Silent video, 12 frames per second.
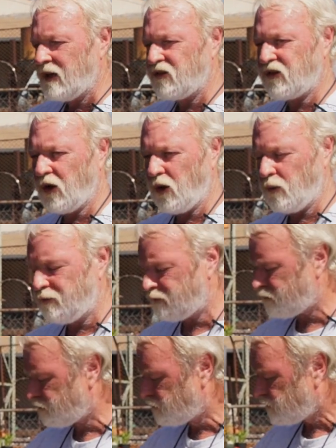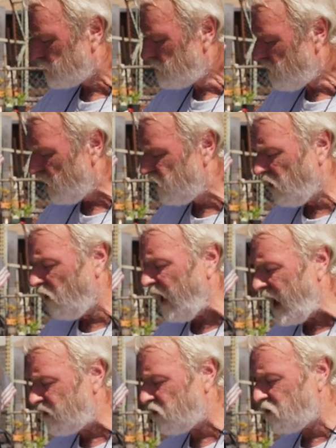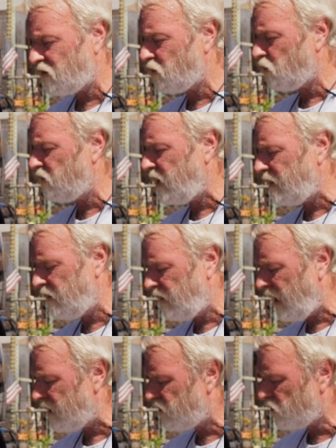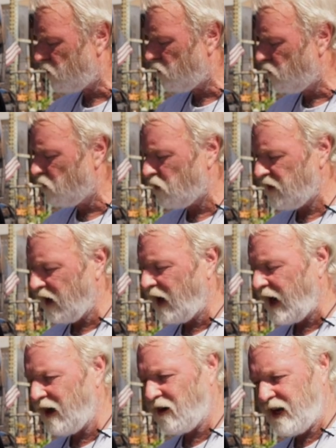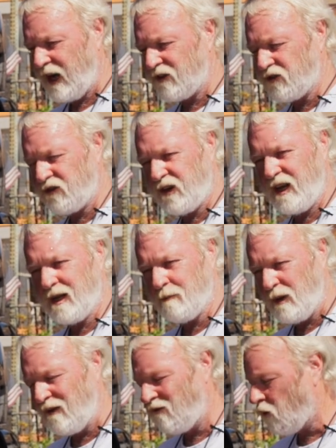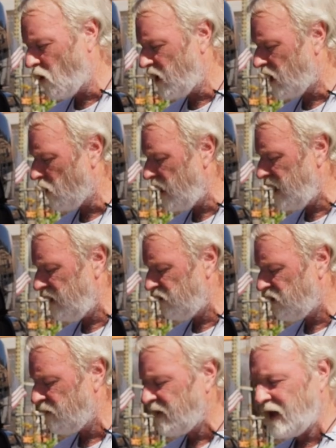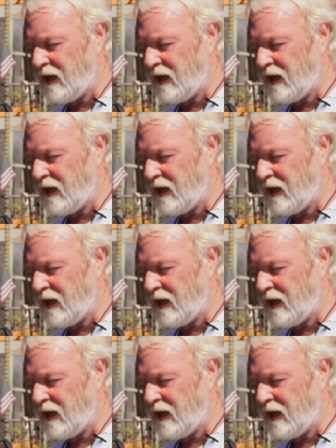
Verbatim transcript: So, so that's that's with a higher caster setting above four degrees.